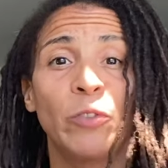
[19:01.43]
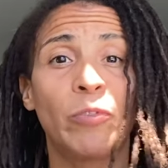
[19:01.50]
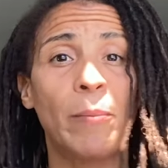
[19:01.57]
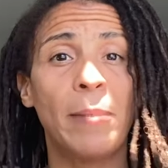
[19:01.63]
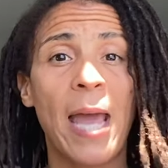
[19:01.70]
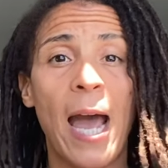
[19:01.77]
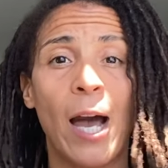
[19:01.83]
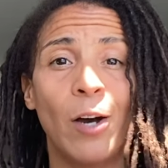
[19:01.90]

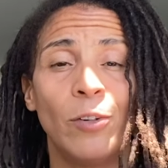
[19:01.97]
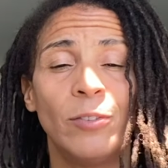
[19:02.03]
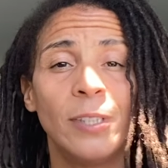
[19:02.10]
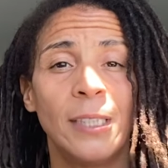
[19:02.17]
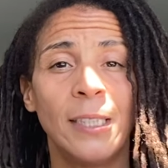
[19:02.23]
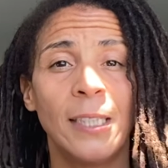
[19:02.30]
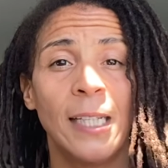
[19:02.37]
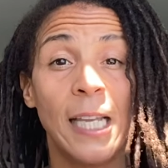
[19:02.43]
from now
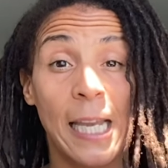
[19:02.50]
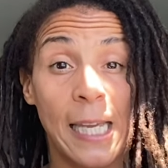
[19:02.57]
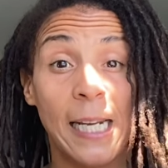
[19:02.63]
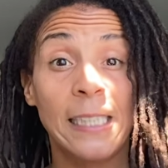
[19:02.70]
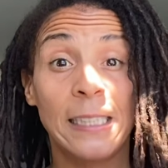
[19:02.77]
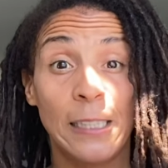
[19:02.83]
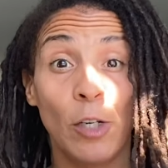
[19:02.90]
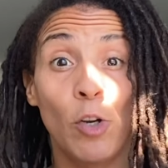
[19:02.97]
and
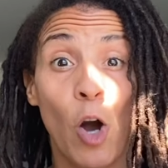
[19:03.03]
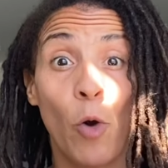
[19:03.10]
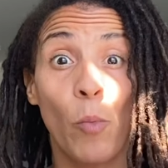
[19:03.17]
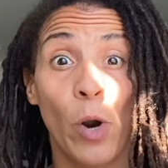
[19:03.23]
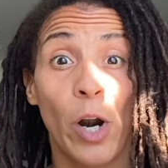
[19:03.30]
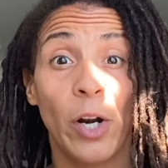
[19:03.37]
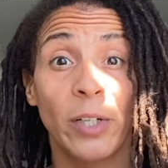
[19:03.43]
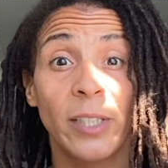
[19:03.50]
it's still going
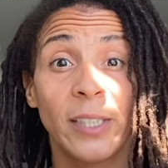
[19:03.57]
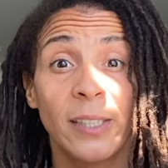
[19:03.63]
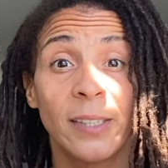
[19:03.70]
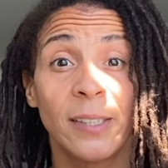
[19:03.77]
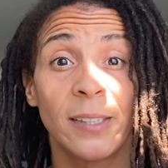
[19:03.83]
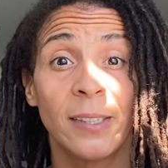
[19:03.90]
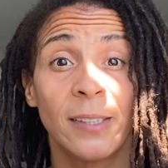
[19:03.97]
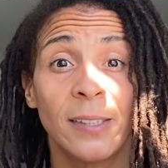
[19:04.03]
to work.
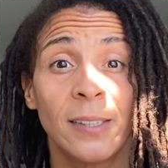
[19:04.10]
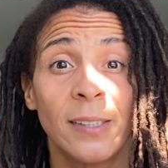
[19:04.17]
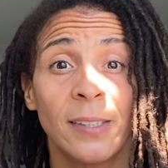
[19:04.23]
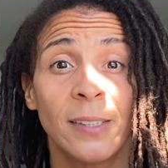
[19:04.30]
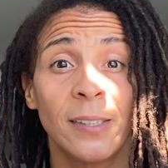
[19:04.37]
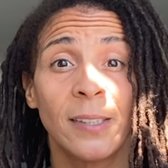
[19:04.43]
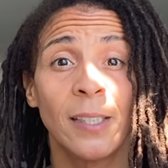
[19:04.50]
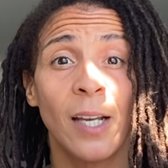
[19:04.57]

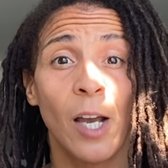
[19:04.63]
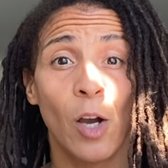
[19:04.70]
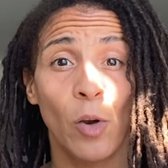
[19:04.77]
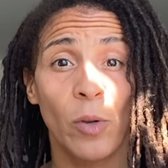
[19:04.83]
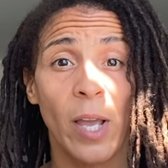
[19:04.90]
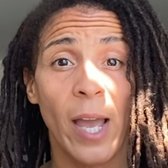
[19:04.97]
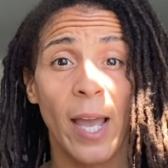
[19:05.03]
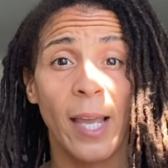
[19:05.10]

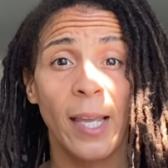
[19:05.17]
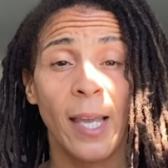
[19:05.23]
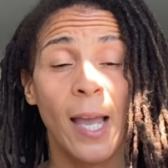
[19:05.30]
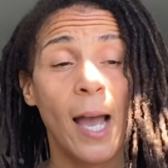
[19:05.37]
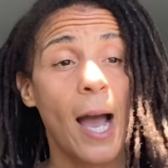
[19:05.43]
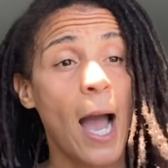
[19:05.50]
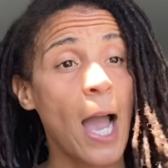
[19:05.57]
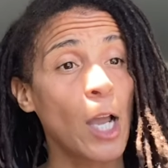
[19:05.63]
Okay?
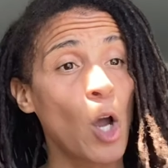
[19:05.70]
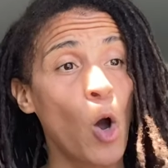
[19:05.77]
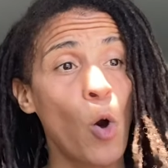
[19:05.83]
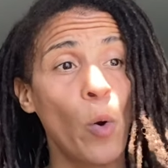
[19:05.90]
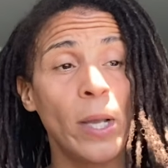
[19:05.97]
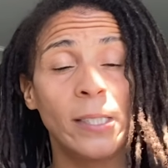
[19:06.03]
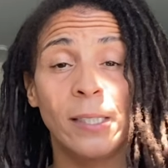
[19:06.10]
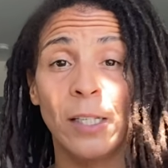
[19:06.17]
I
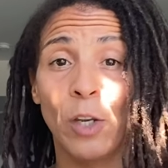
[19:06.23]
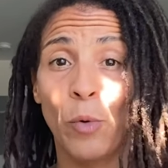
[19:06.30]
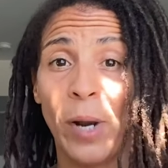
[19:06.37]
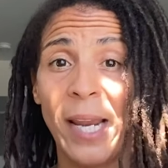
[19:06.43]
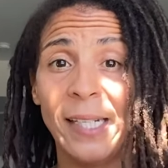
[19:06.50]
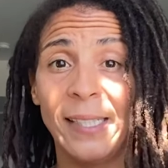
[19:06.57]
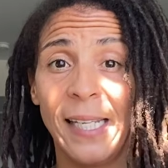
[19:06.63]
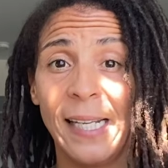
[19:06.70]
go into
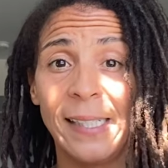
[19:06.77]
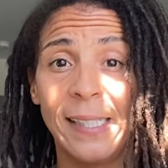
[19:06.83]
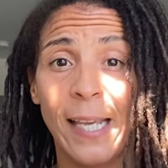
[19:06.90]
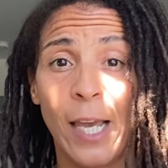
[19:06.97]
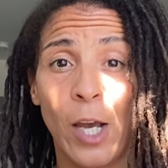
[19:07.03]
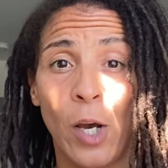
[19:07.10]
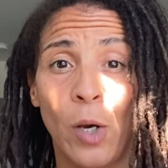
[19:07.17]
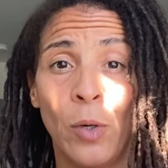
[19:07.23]
great
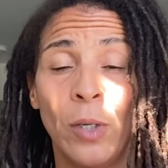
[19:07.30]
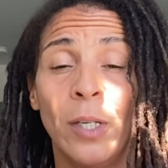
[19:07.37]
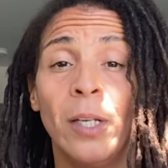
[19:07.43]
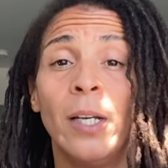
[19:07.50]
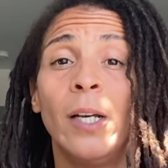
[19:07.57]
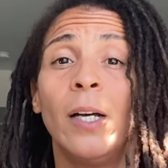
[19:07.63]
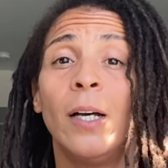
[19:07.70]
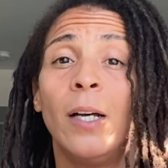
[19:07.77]
detail
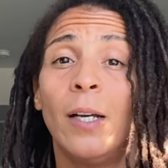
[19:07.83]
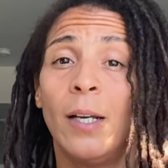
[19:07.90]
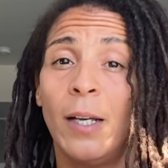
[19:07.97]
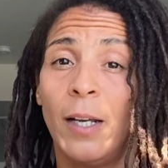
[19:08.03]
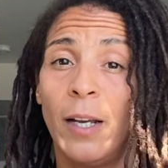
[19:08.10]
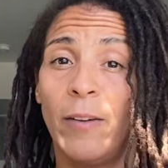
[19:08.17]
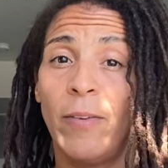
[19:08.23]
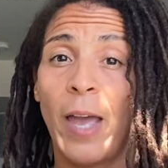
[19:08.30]

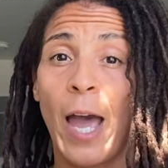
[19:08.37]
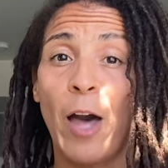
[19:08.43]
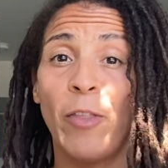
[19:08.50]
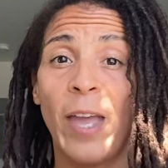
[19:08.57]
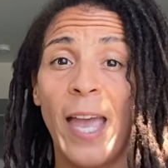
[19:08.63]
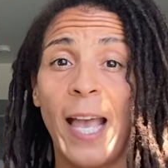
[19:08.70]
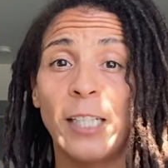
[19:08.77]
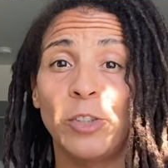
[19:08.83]
of how
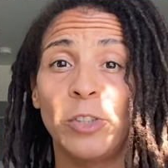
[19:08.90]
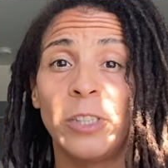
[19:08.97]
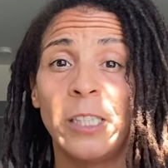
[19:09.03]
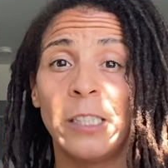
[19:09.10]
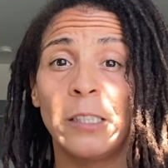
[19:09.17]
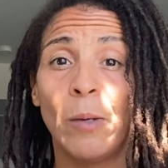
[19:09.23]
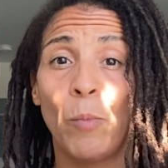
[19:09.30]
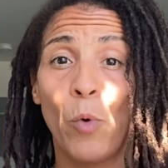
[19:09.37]
the
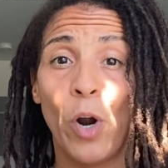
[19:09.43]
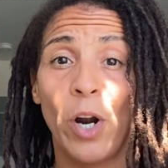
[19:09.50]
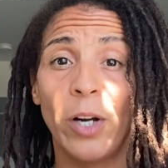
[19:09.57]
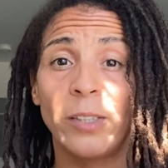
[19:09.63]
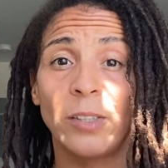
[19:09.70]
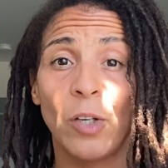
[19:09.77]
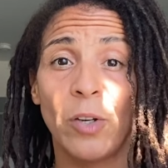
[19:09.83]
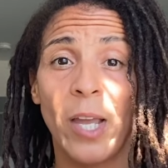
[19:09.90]
exorcism
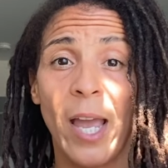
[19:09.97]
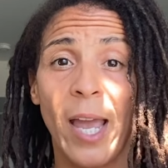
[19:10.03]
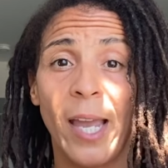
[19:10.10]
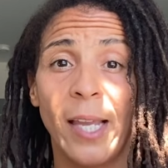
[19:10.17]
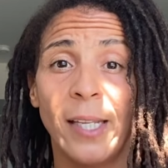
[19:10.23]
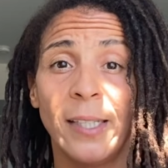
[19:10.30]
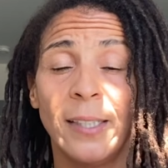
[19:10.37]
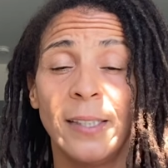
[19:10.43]
works.
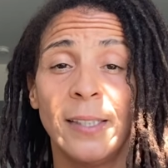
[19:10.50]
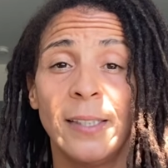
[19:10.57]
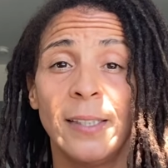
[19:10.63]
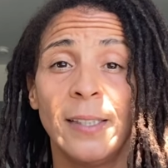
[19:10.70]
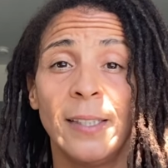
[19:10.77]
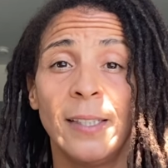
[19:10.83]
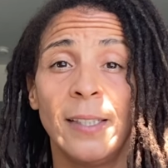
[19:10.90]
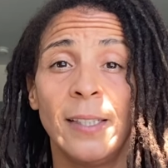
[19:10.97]
Okay?
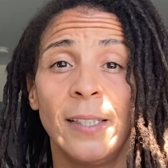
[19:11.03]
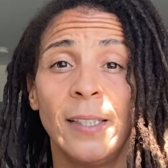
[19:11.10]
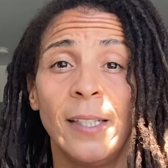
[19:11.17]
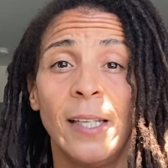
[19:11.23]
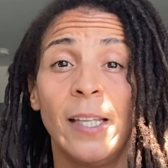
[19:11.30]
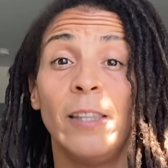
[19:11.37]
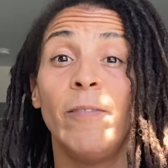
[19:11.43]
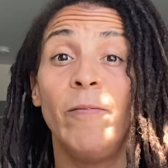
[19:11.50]

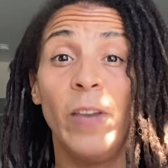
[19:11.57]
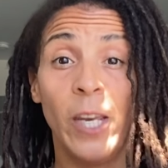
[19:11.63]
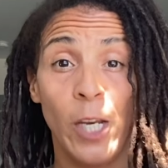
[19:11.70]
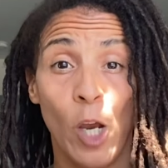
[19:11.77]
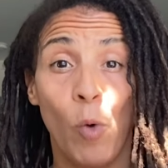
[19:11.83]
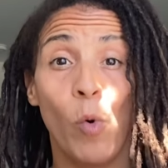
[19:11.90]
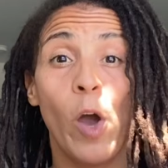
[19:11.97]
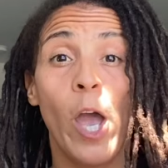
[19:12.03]
The
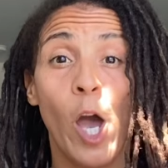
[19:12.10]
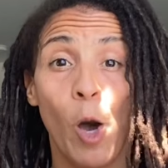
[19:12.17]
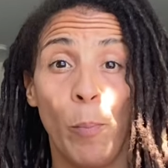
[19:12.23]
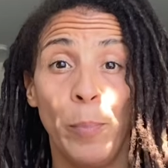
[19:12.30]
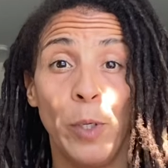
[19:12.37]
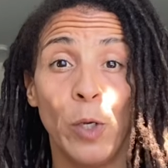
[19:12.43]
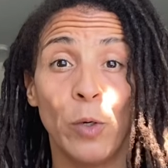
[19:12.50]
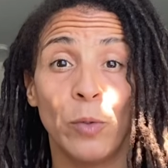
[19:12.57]
video will
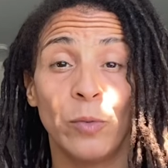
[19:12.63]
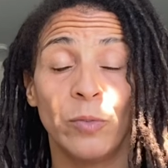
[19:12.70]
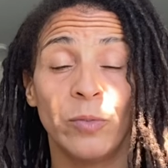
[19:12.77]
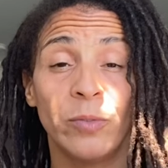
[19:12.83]
help you.